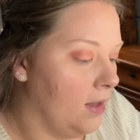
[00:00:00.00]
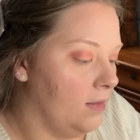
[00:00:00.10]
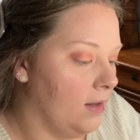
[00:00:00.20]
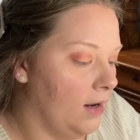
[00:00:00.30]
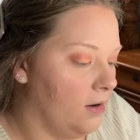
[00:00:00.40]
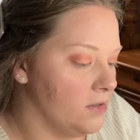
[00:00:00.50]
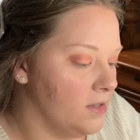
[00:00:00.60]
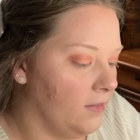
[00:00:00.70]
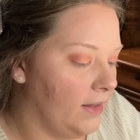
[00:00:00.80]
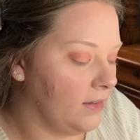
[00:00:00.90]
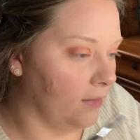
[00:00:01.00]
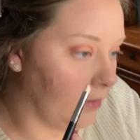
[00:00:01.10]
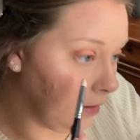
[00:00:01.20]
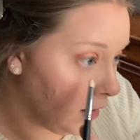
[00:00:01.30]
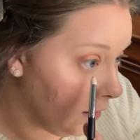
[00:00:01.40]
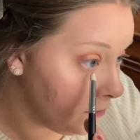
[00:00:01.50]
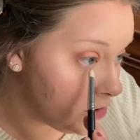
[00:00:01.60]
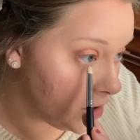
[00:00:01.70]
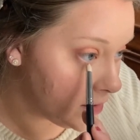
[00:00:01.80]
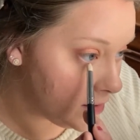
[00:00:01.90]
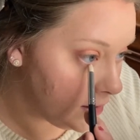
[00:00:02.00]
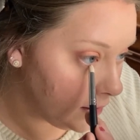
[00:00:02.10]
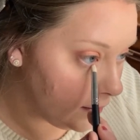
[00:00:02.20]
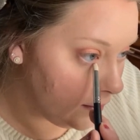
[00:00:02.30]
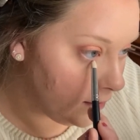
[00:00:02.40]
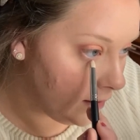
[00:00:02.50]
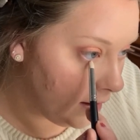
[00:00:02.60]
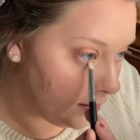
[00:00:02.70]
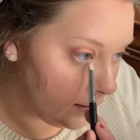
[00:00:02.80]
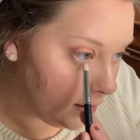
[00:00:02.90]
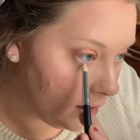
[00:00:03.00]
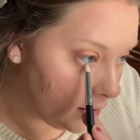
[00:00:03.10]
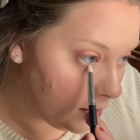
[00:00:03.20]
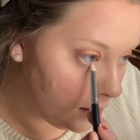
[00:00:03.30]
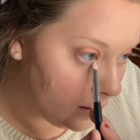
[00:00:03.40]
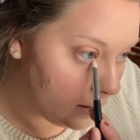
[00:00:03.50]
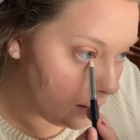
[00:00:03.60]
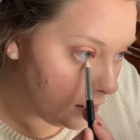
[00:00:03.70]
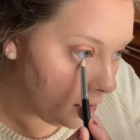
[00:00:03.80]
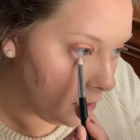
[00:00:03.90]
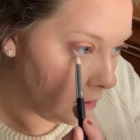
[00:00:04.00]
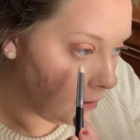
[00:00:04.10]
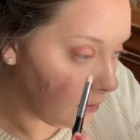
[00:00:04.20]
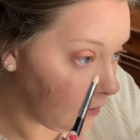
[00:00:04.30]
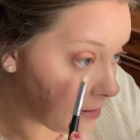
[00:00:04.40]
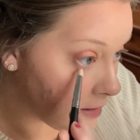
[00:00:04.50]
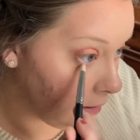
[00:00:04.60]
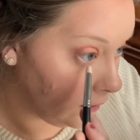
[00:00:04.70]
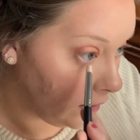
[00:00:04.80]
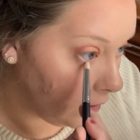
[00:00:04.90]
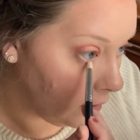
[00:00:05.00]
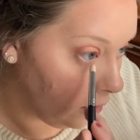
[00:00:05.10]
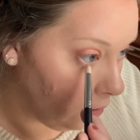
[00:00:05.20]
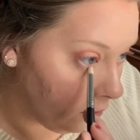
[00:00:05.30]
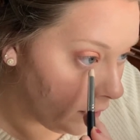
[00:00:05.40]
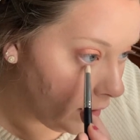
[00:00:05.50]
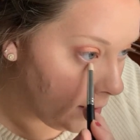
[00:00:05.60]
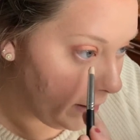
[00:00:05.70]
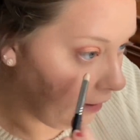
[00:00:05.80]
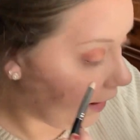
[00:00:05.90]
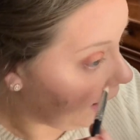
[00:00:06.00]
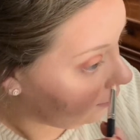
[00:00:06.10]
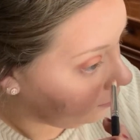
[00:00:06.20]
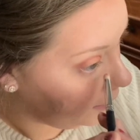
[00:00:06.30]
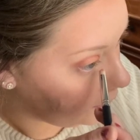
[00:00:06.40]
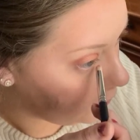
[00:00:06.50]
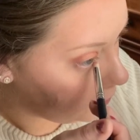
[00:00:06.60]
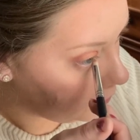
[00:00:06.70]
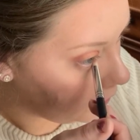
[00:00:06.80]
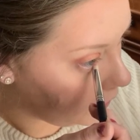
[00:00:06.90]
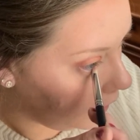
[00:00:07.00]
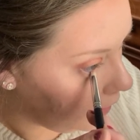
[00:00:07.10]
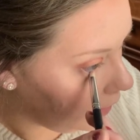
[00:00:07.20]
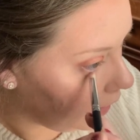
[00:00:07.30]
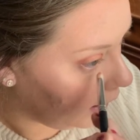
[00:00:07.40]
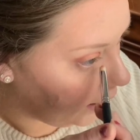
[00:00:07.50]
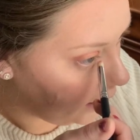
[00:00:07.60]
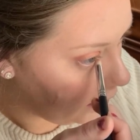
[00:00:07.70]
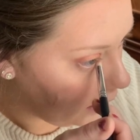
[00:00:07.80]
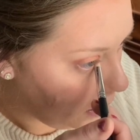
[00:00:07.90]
Then I also like the look of just extending this glitter over about halfway through the eye.